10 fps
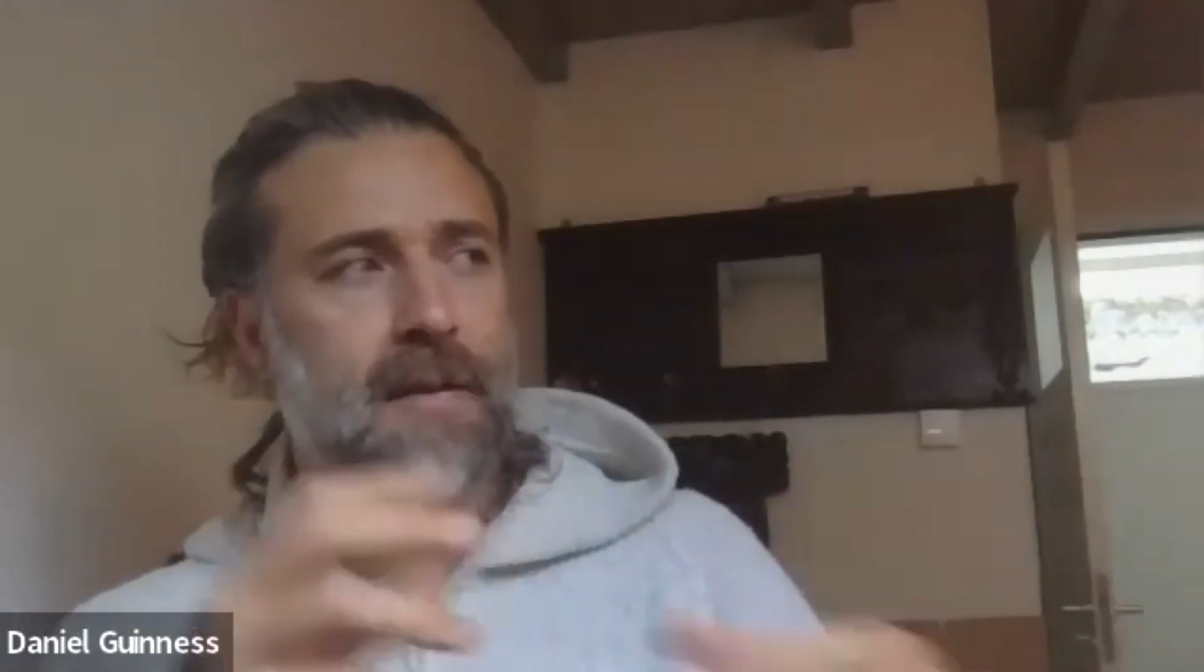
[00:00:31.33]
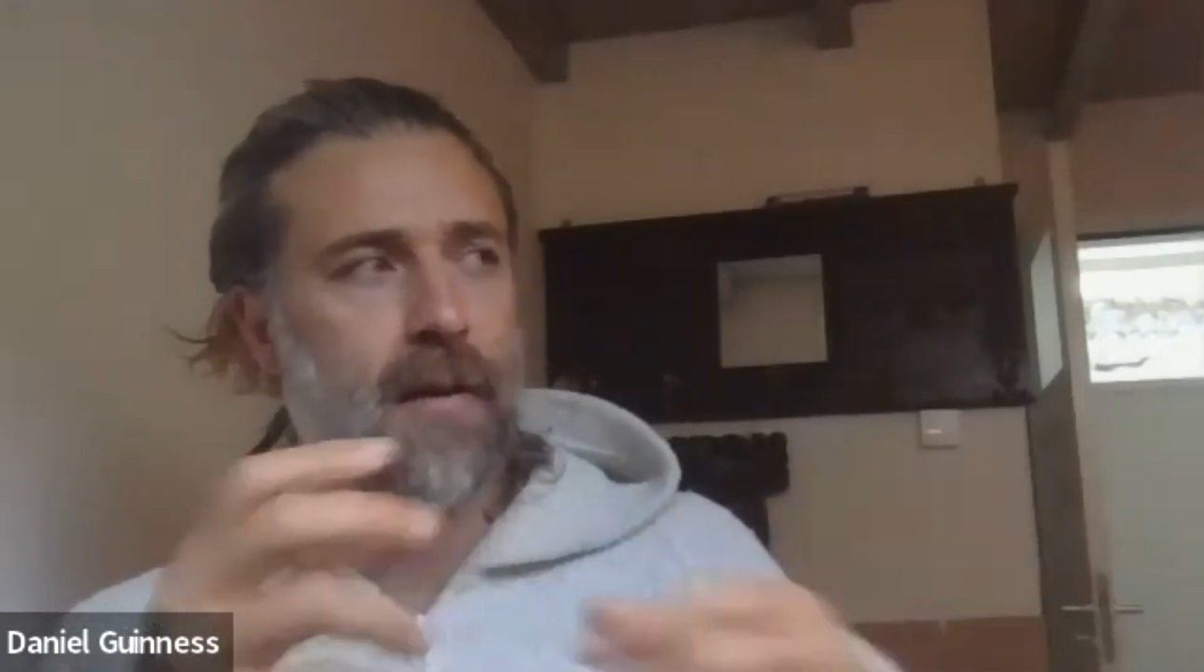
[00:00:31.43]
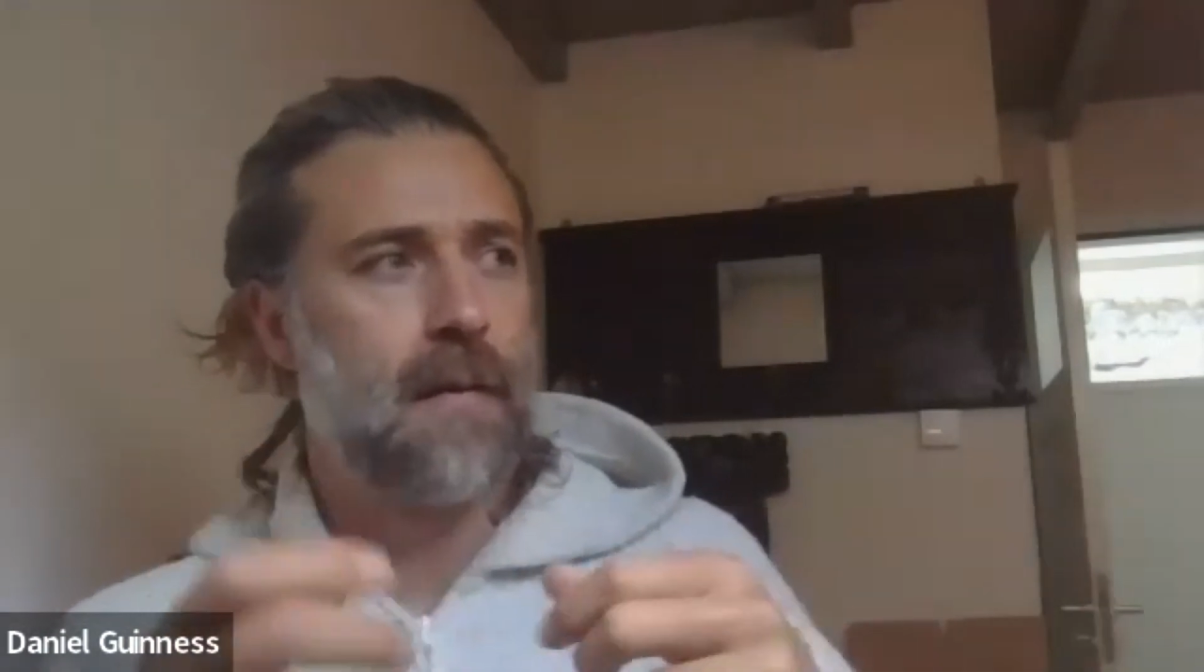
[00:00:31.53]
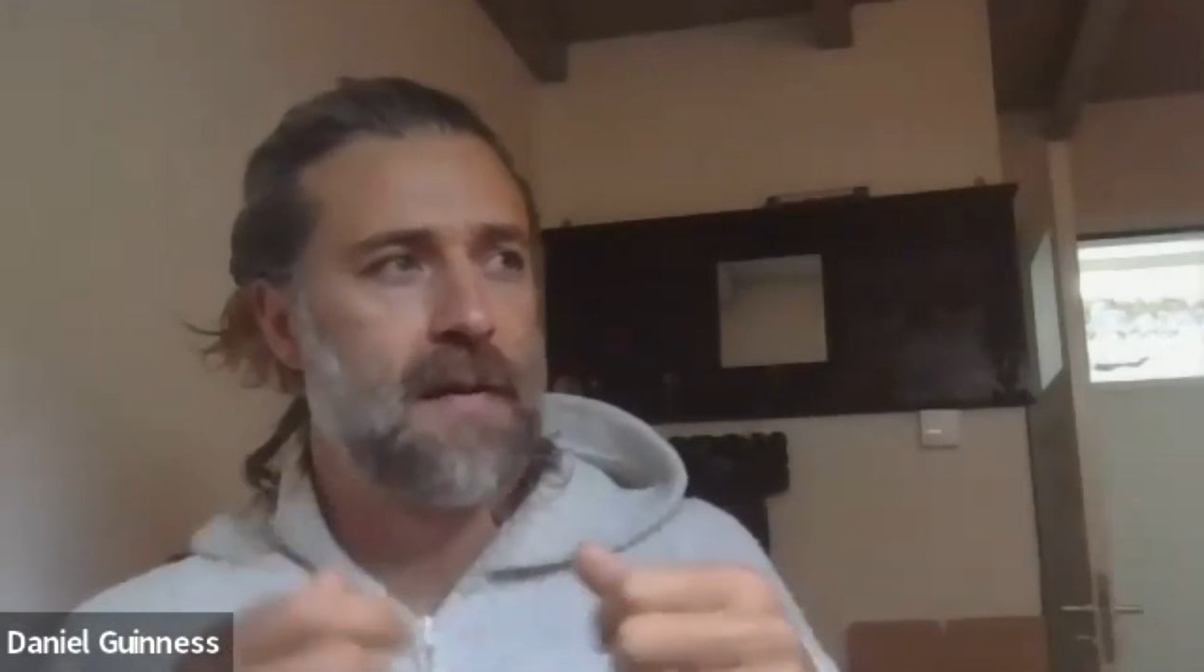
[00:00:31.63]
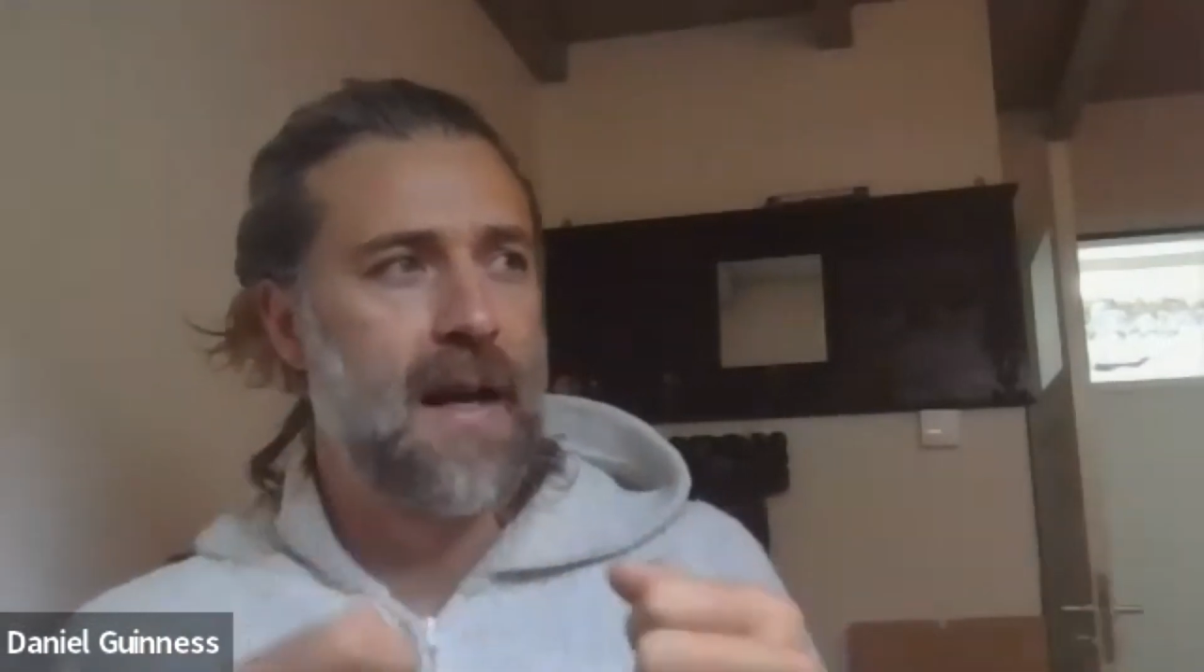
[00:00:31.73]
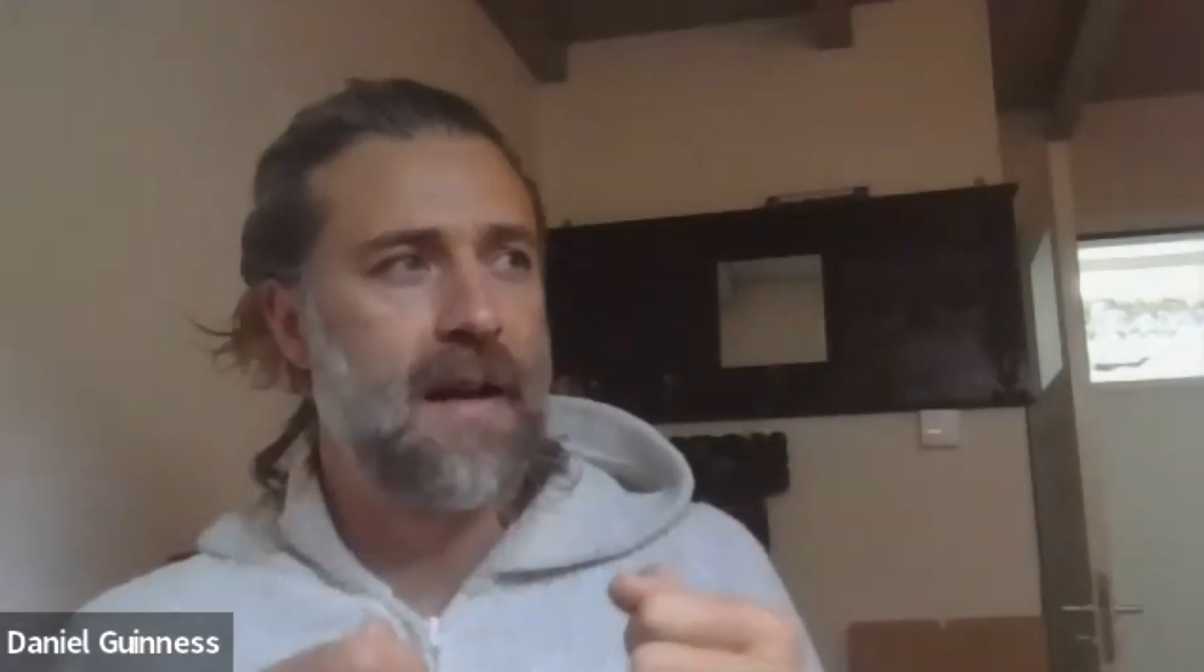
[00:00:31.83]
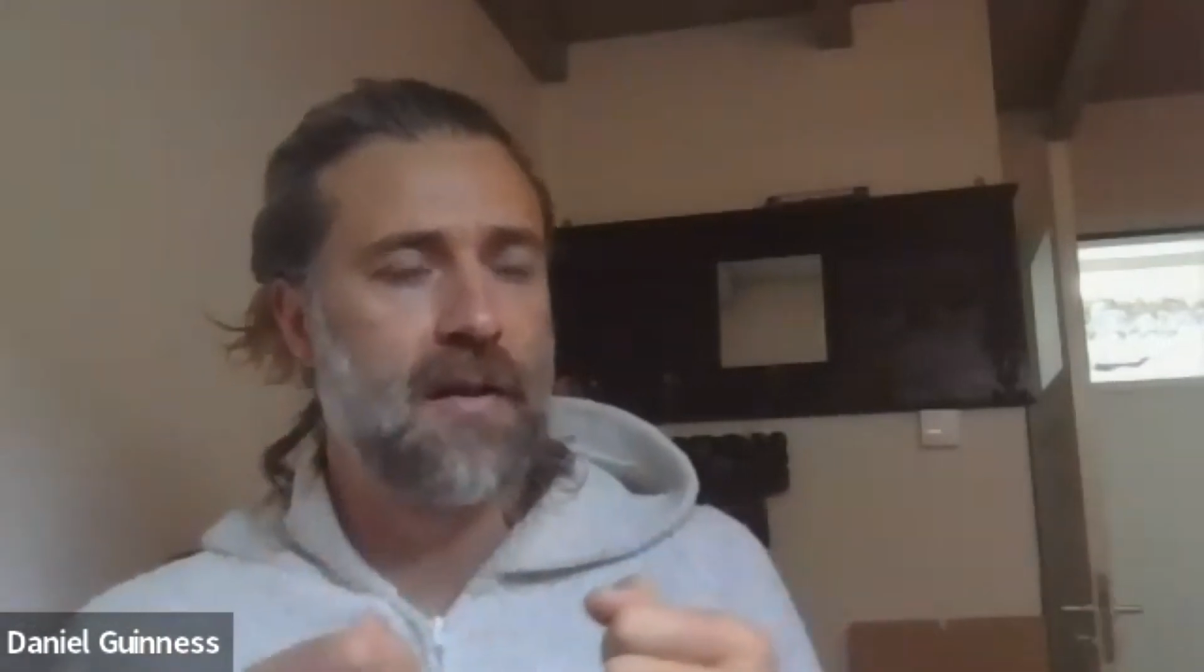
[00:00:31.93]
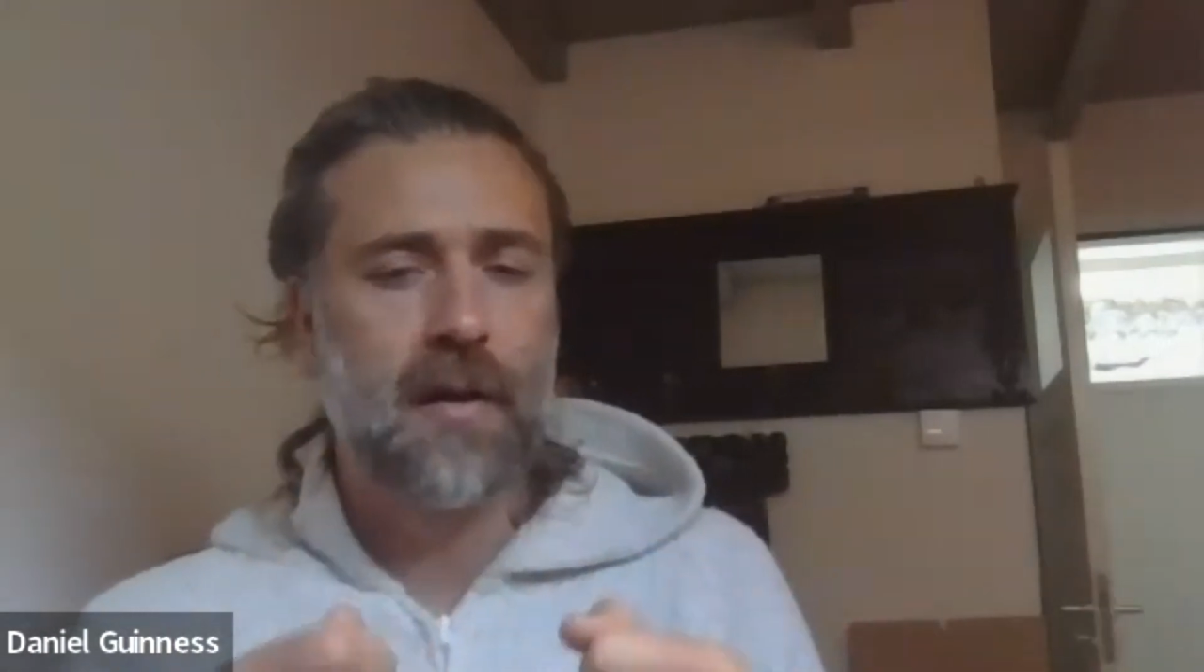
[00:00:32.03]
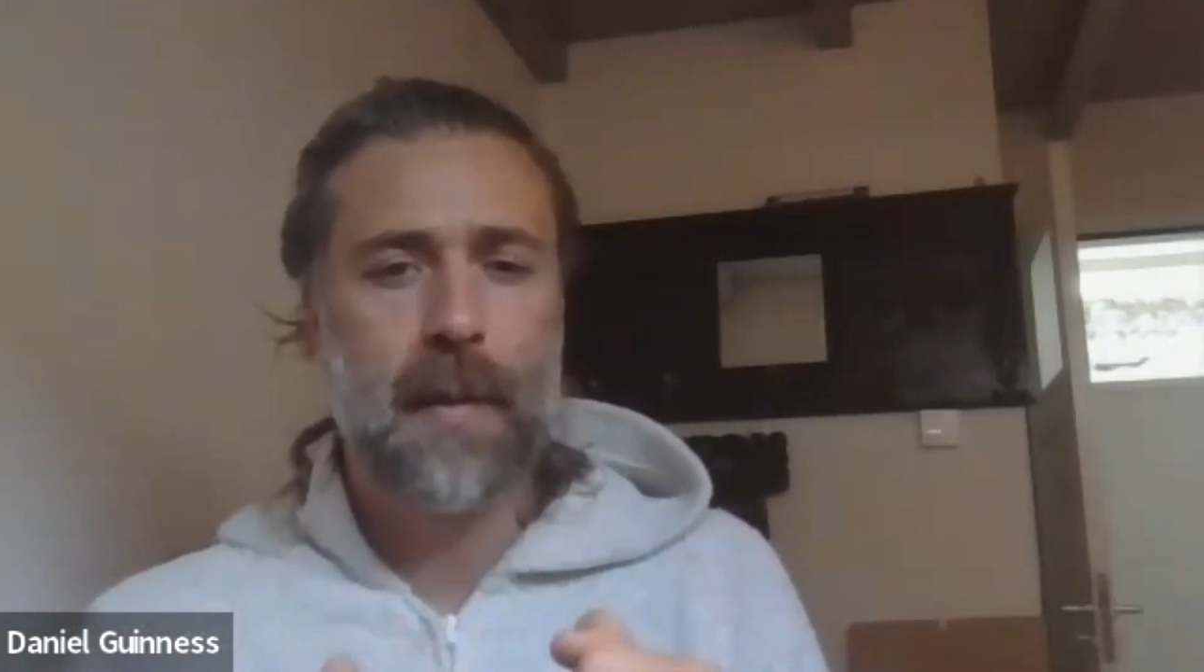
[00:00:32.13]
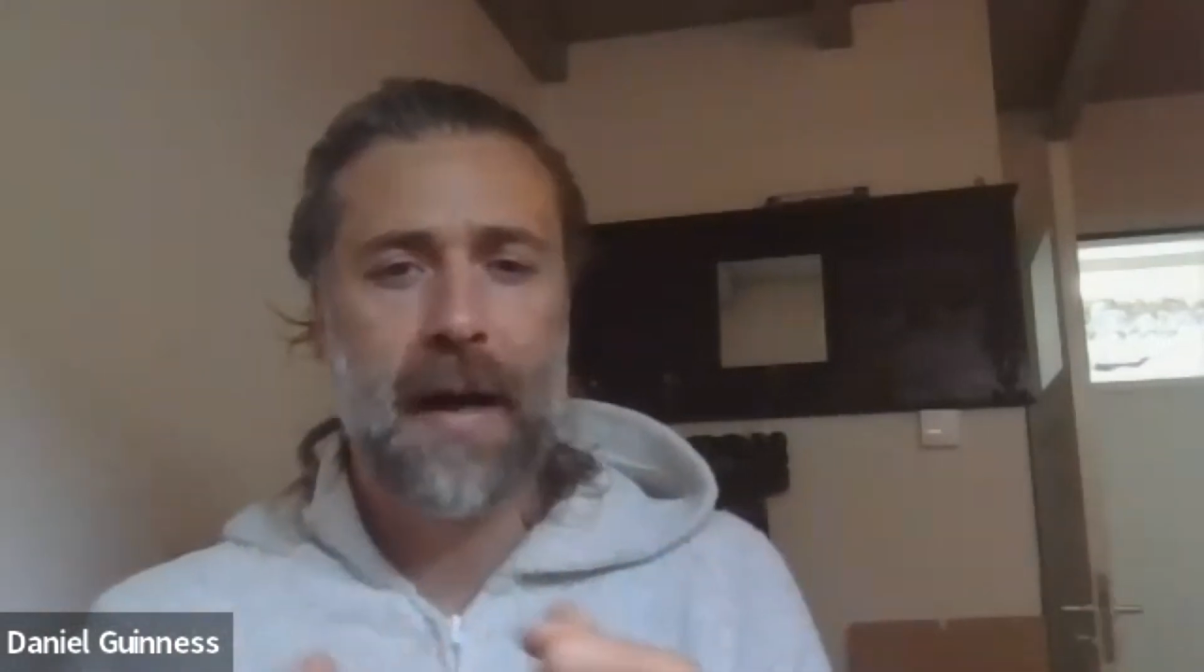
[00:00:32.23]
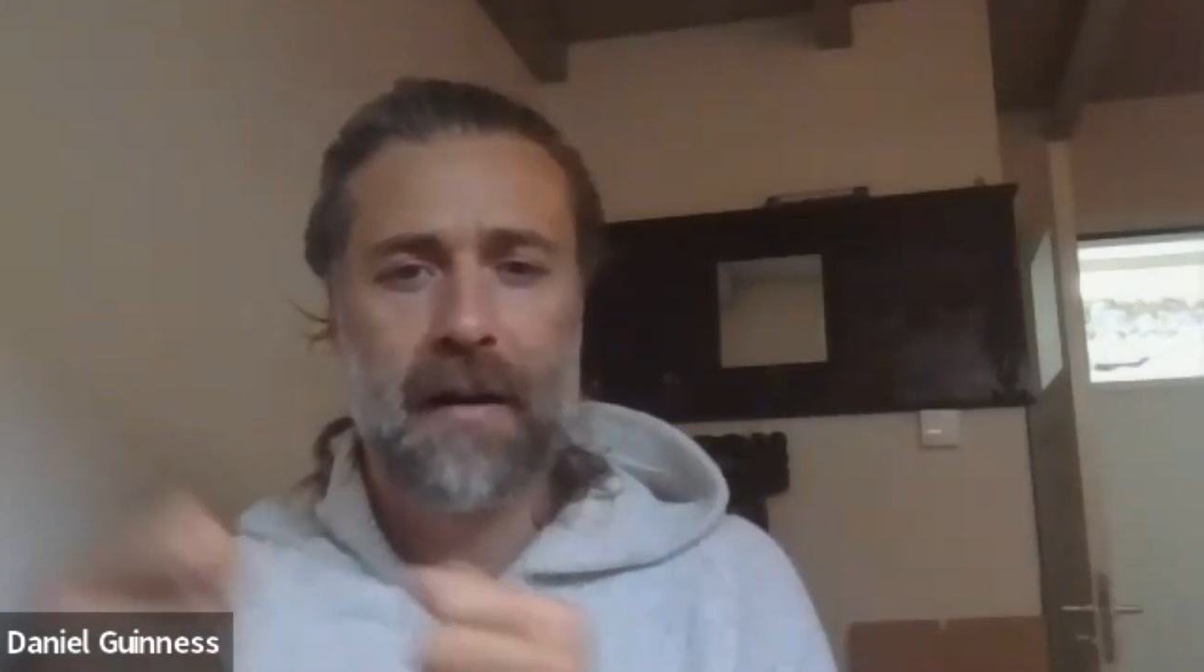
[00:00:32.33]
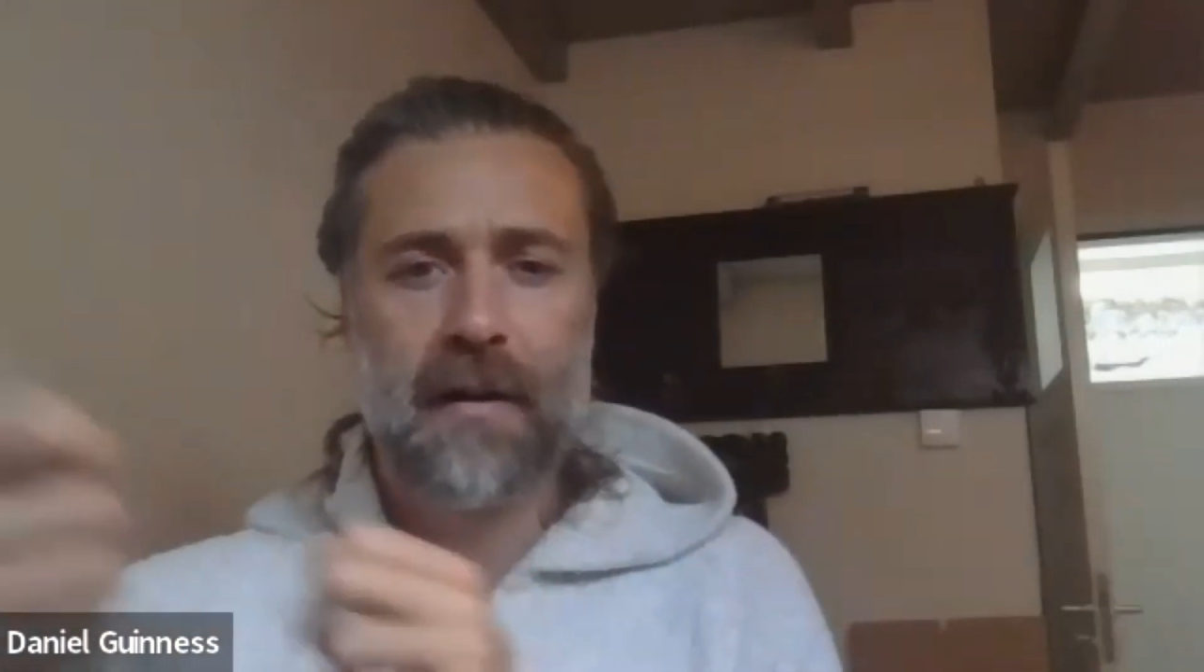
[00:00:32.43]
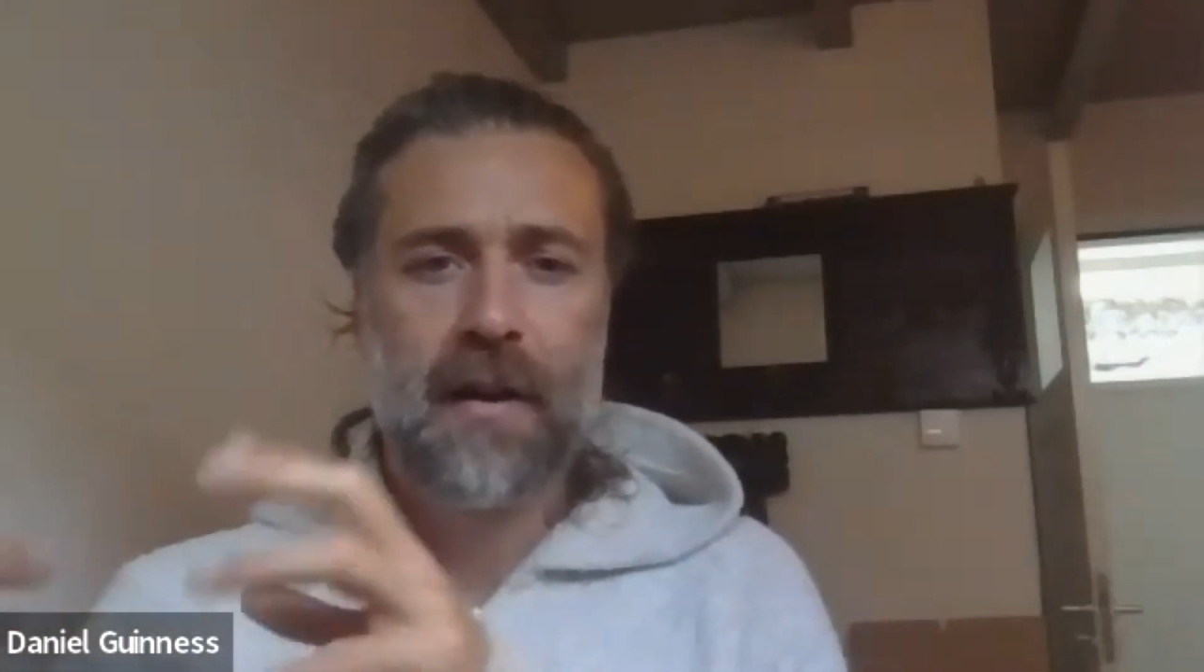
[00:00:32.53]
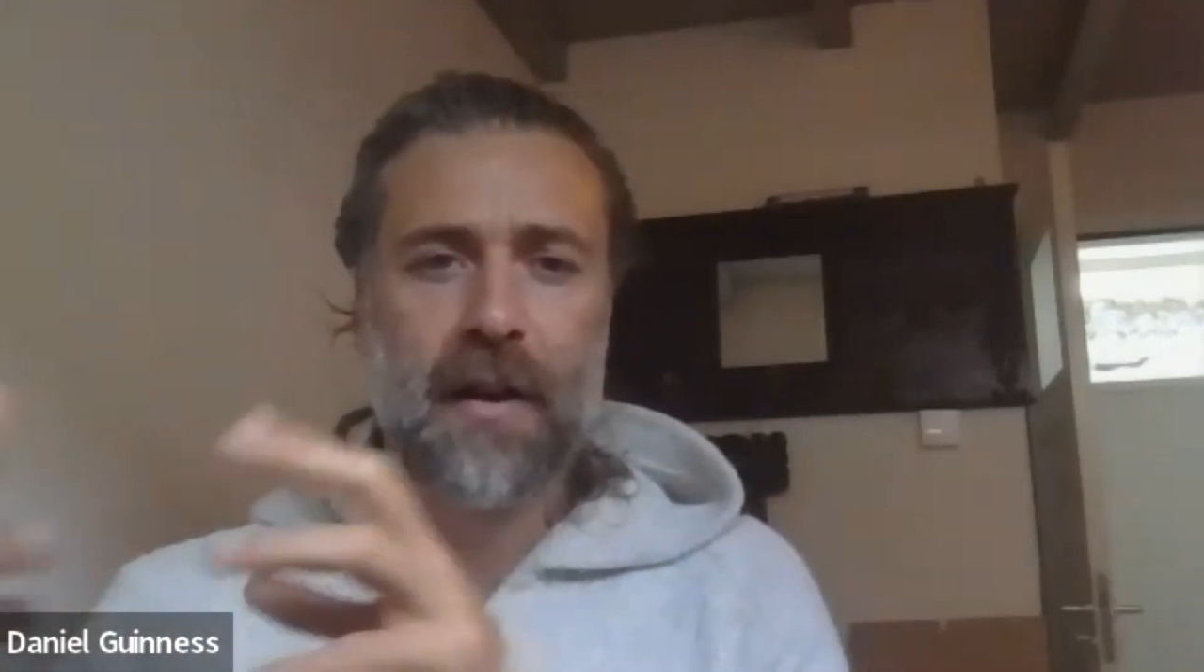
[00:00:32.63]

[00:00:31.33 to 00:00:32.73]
conversation about